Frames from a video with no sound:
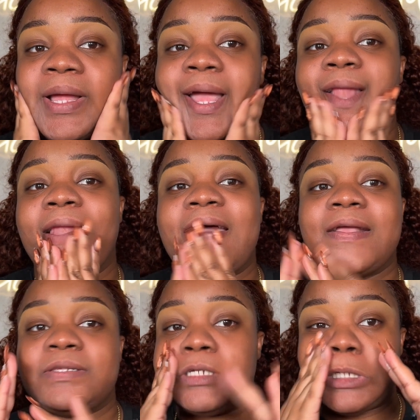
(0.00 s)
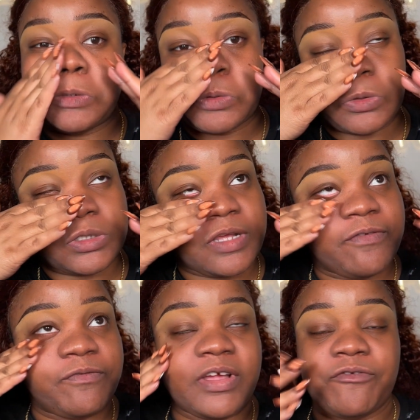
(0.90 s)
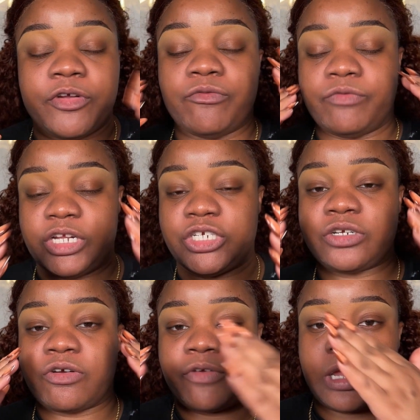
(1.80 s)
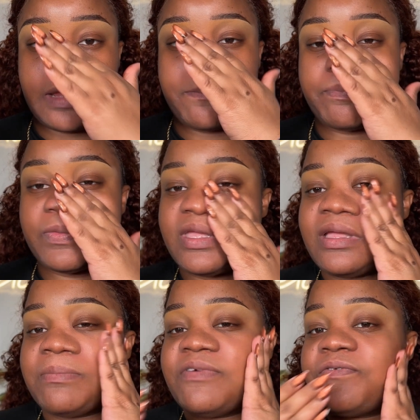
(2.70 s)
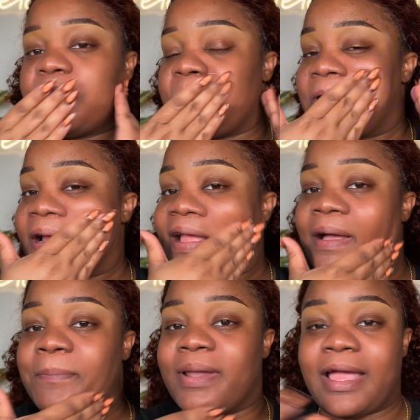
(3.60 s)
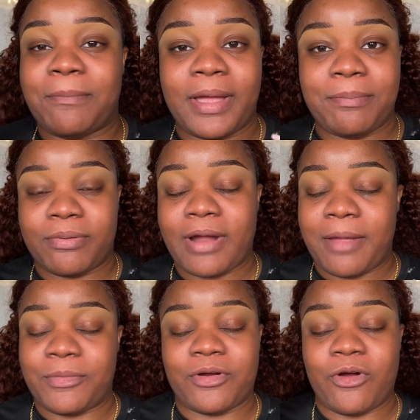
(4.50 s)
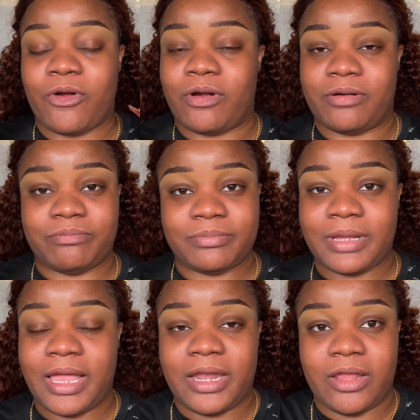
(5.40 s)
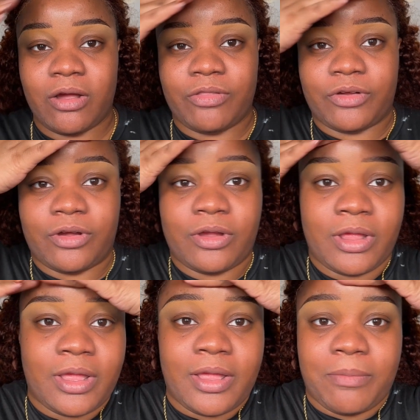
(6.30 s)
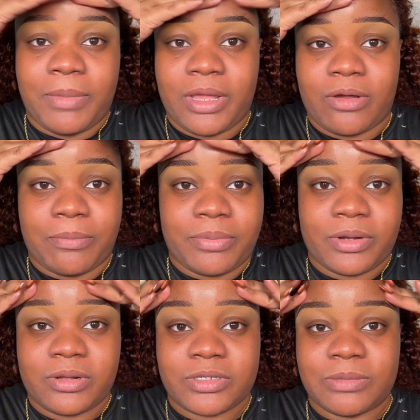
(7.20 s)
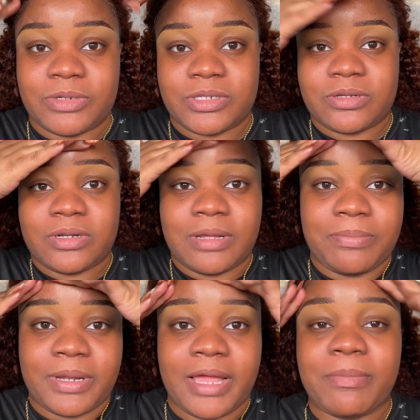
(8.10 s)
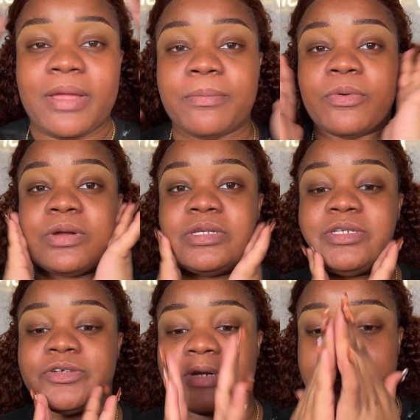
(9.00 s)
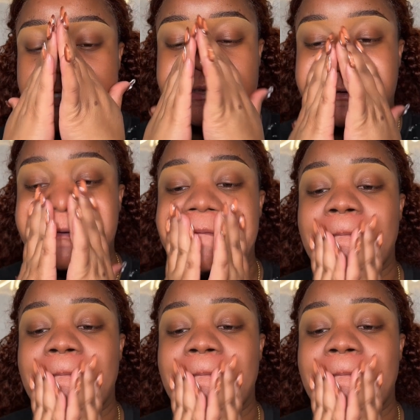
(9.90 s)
I like to use a very rich cream before I apply my primer or any other makeup products. So I'm just gonna apply my moisturizer,